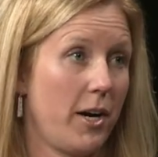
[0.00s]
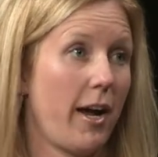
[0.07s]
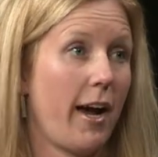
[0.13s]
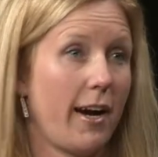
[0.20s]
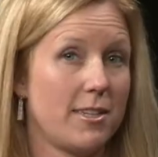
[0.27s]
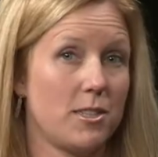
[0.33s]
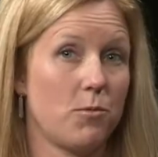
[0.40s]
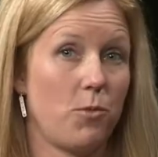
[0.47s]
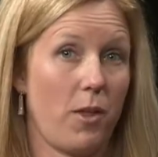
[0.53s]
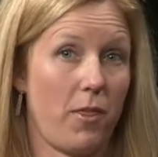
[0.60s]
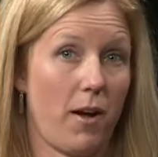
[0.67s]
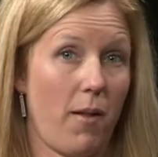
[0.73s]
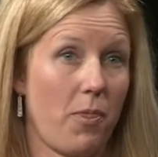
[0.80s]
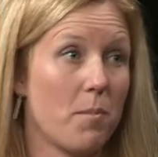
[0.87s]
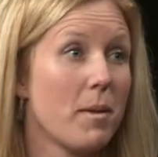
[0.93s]
very active with
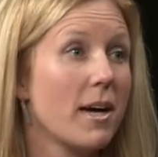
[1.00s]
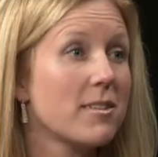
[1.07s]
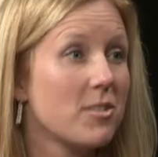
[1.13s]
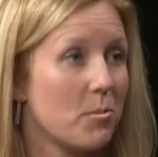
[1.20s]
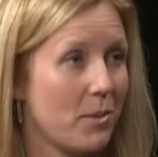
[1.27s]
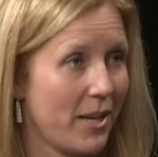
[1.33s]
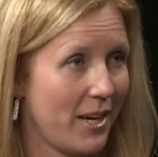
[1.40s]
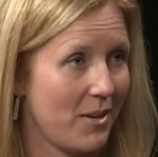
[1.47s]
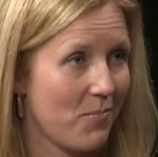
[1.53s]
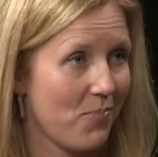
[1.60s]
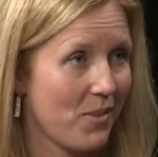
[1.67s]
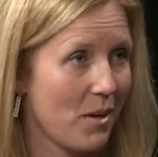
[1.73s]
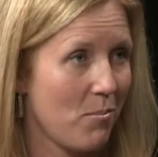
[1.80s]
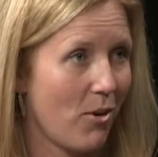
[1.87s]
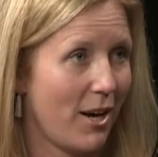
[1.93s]
that the master plan mm
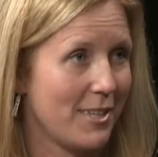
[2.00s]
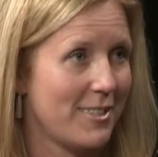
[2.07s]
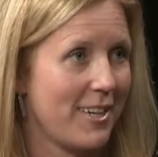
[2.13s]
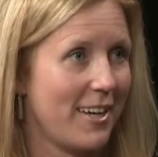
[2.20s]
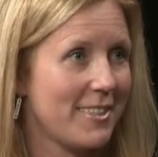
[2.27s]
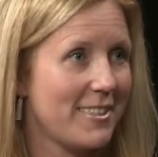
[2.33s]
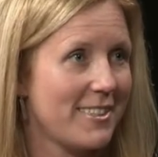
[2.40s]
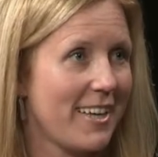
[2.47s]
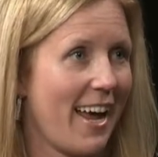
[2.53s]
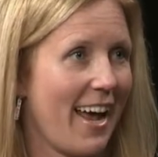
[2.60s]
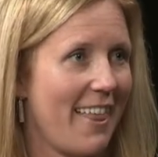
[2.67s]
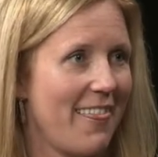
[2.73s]
-hmm. process mm-hmm.